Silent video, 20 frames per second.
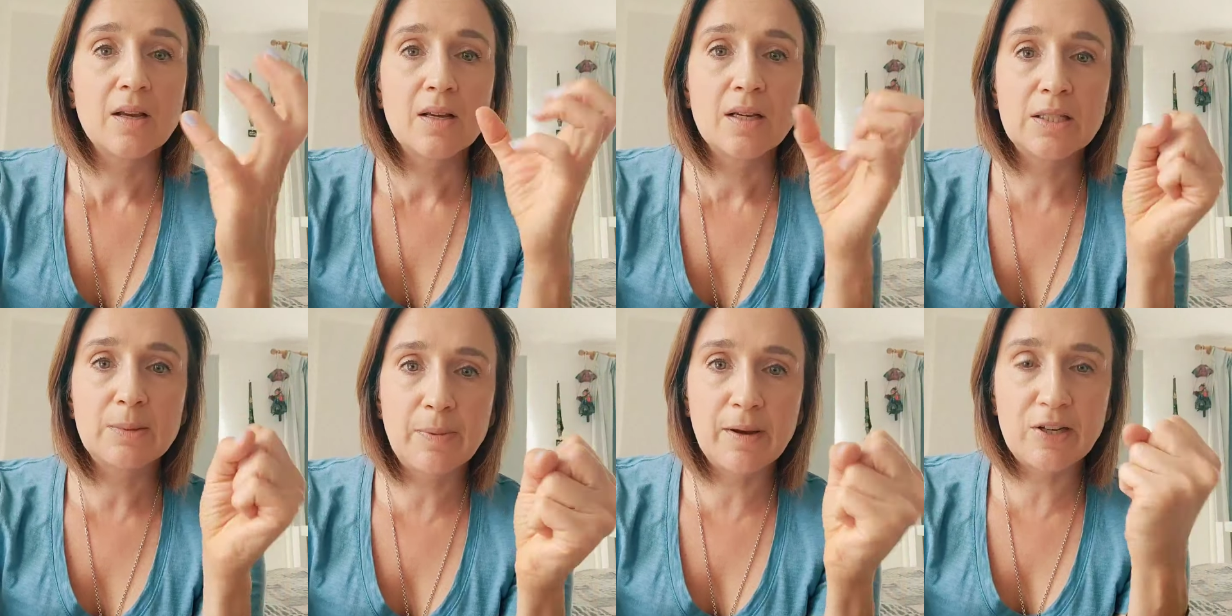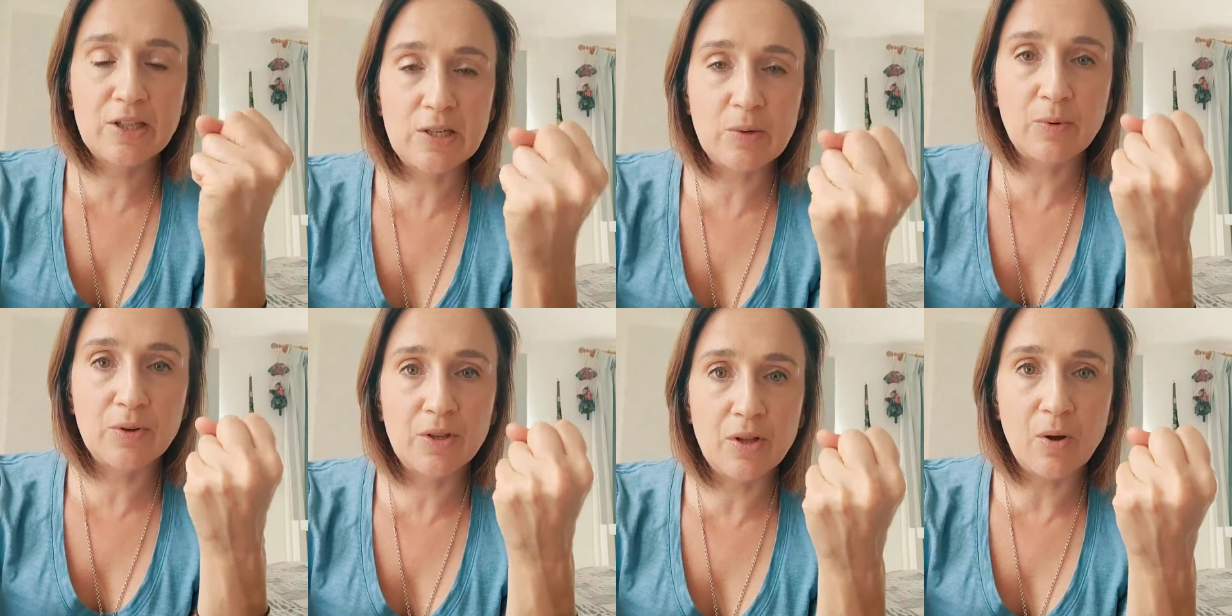
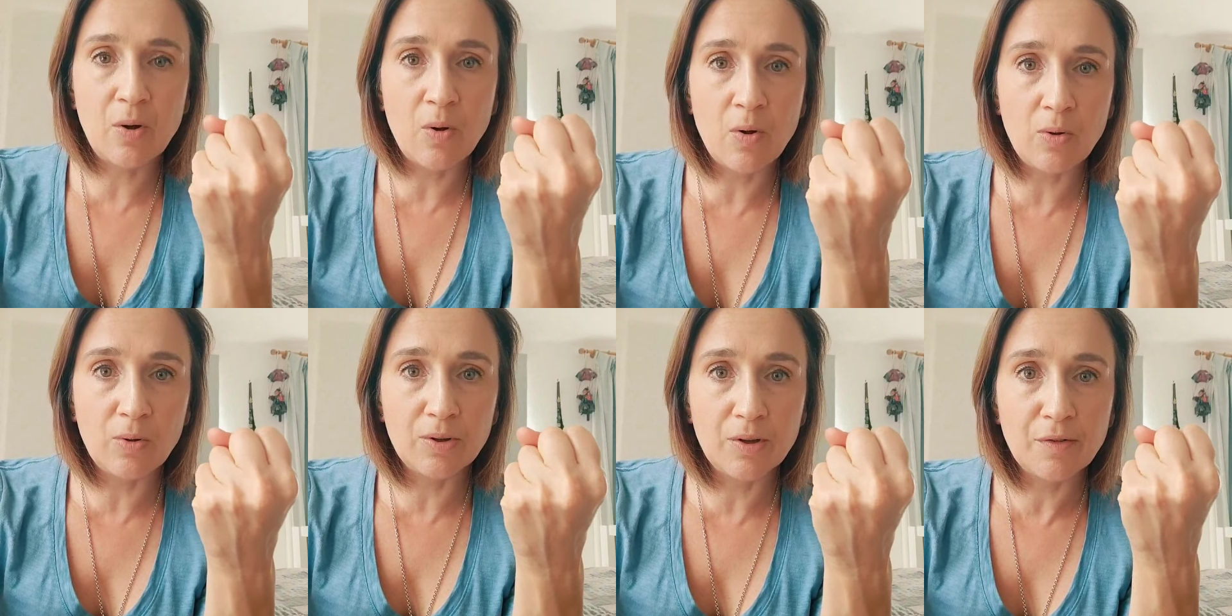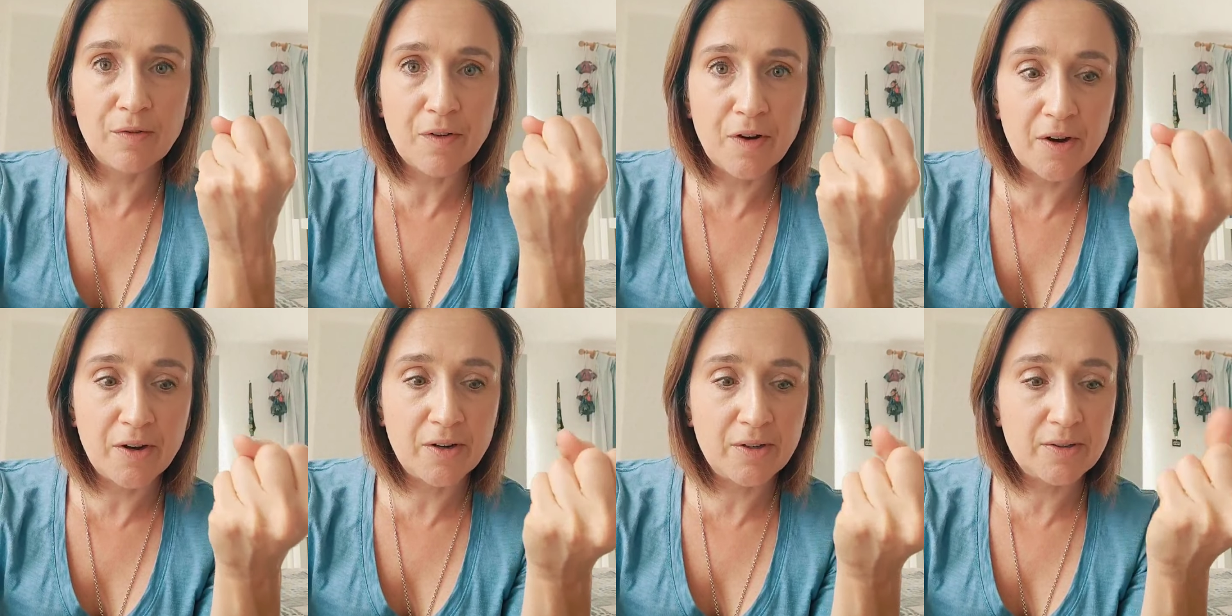especially when they hold the
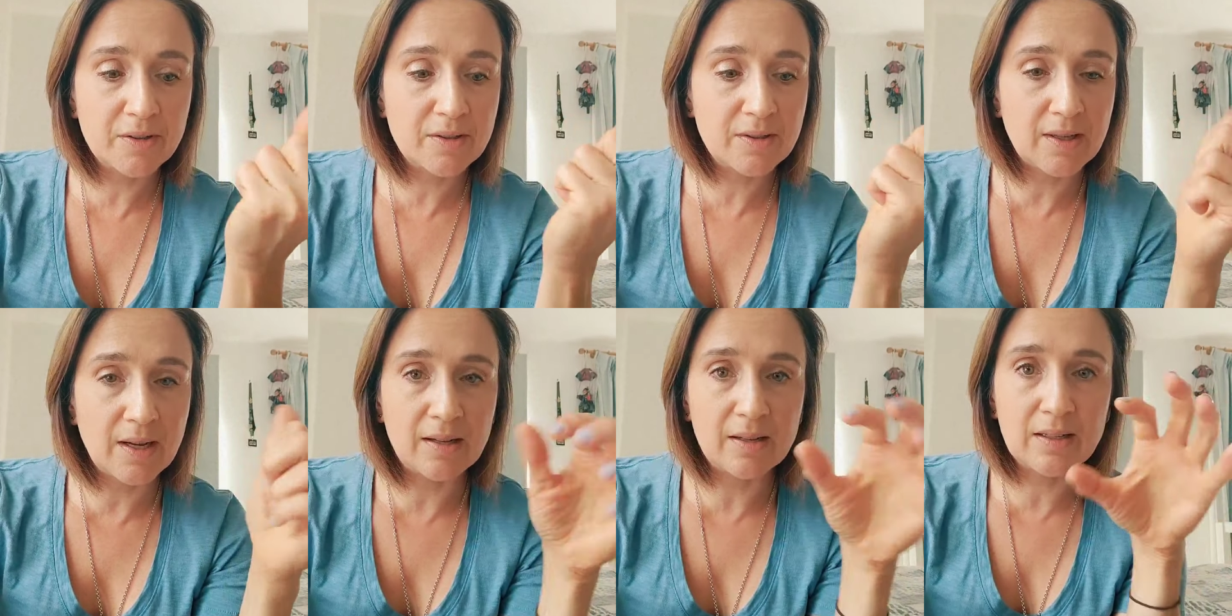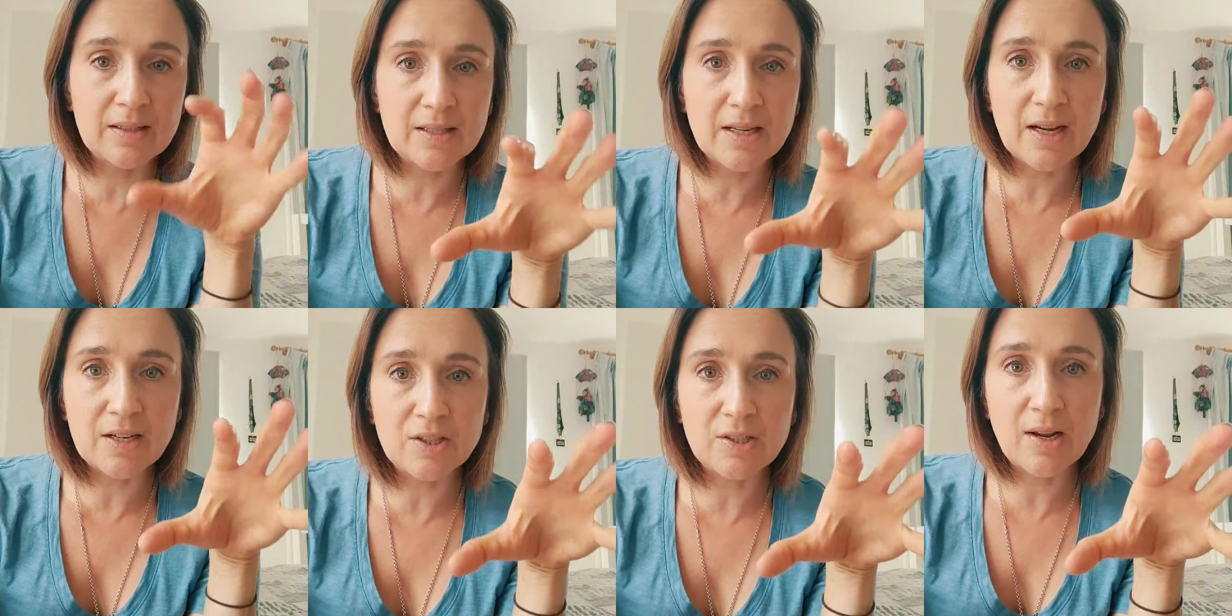phones and they
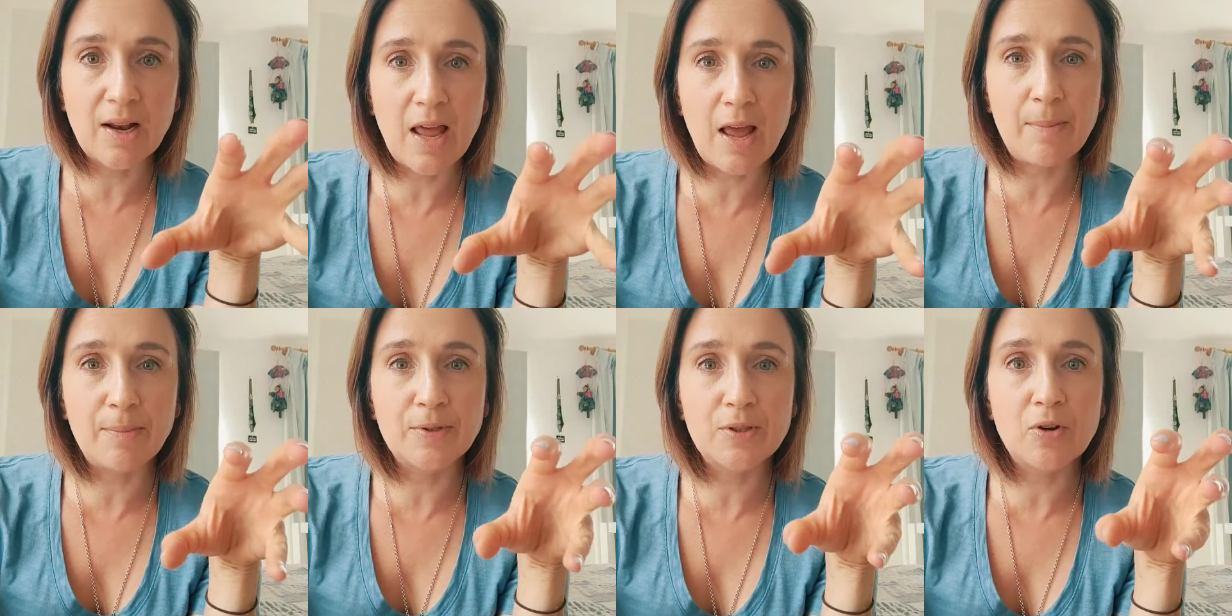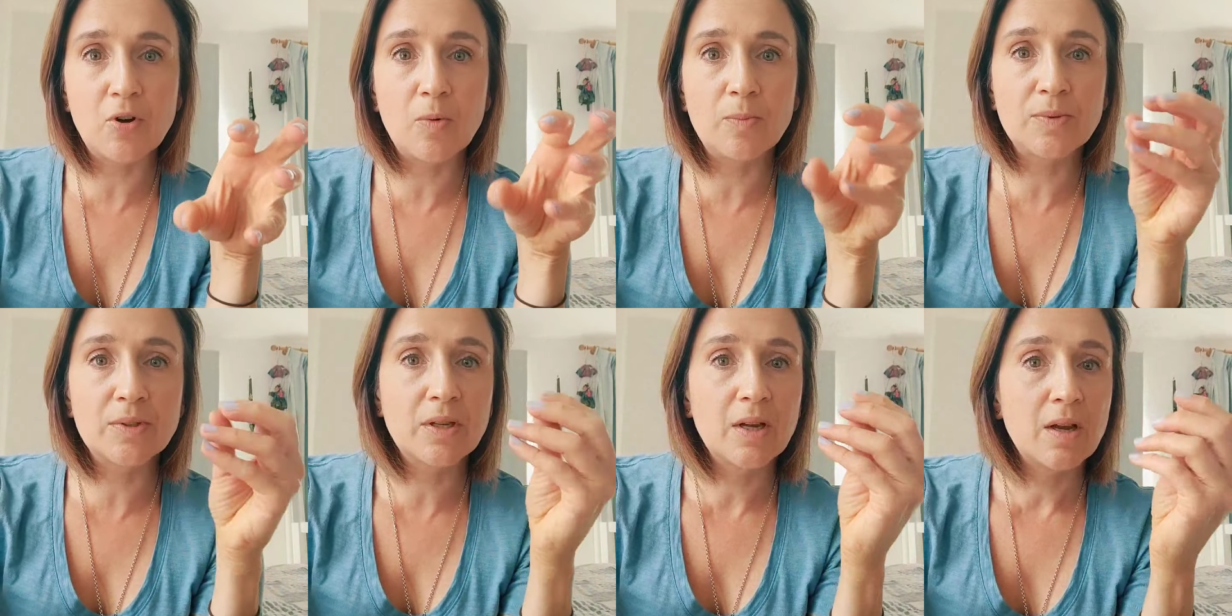touch the
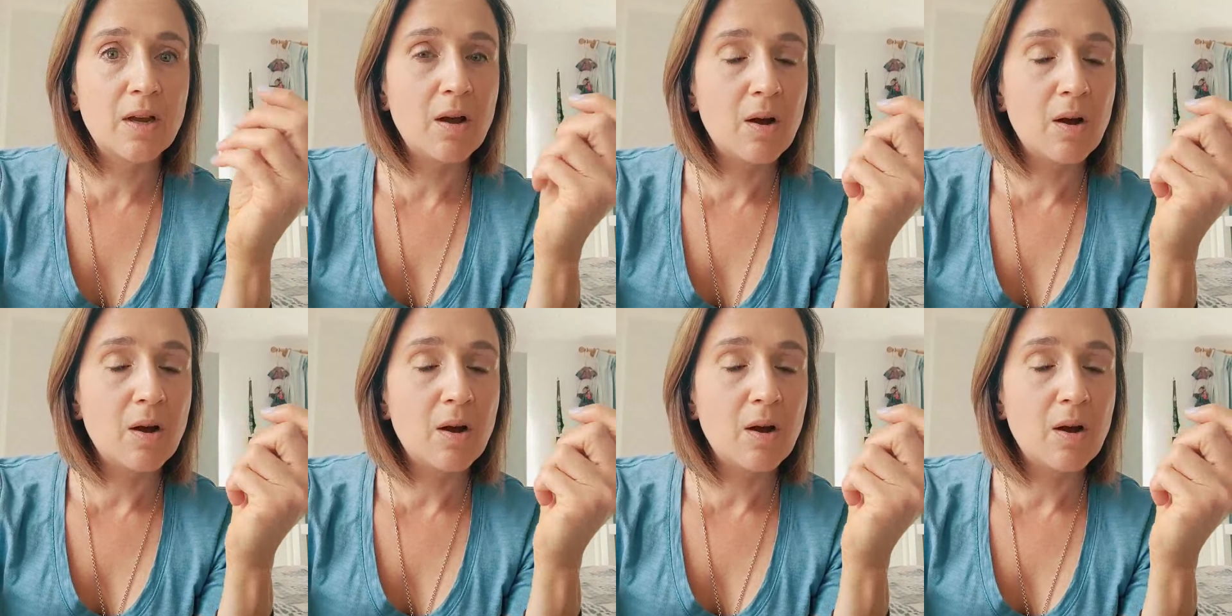laptops